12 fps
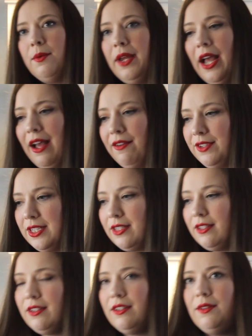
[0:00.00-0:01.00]
we have
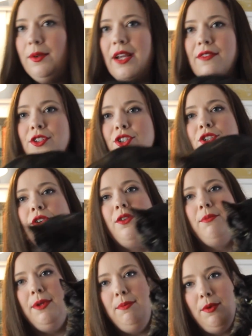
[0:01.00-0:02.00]
to show
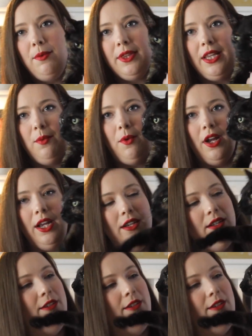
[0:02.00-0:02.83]
the people what they want.